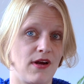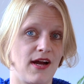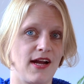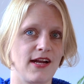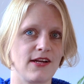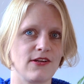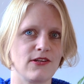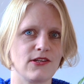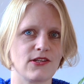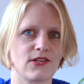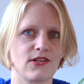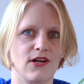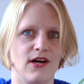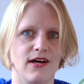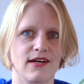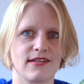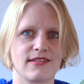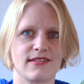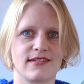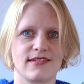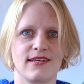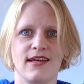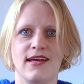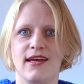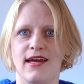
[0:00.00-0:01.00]
higher
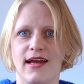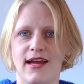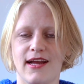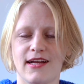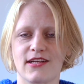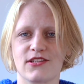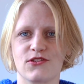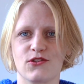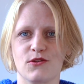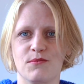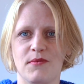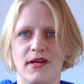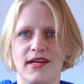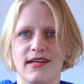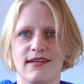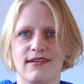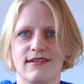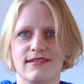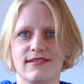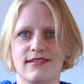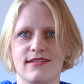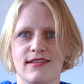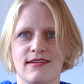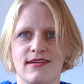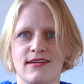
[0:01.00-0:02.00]
costs, extra
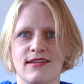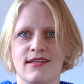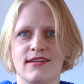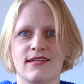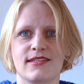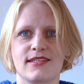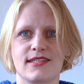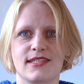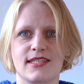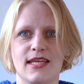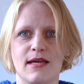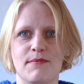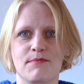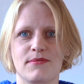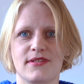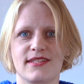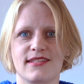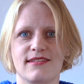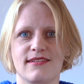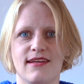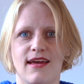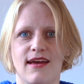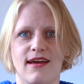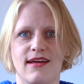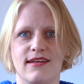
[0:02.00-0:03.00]
maintenance,
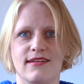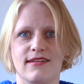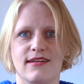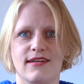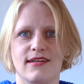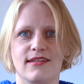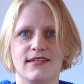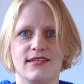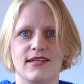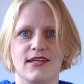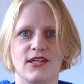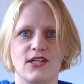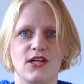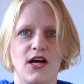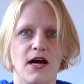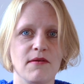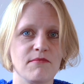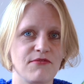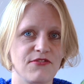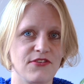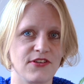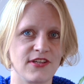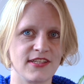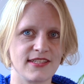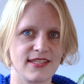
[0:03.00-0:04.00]
substandard
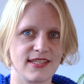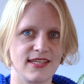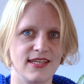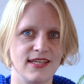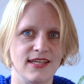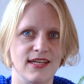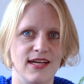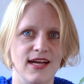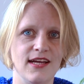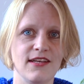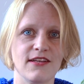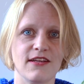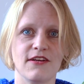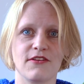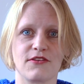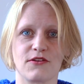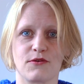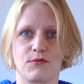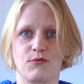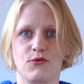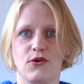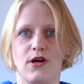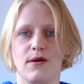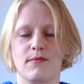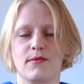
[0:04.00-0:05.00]
comfort, and other
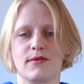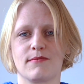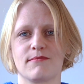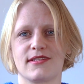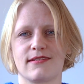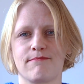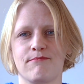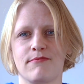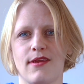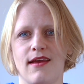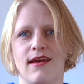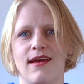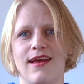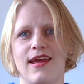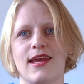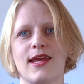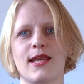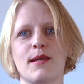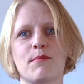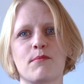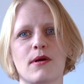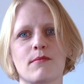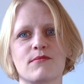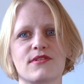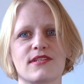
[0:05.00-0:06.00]
problems.
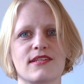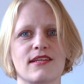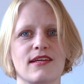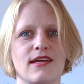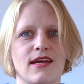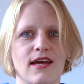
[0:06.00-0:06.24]
Heat pumps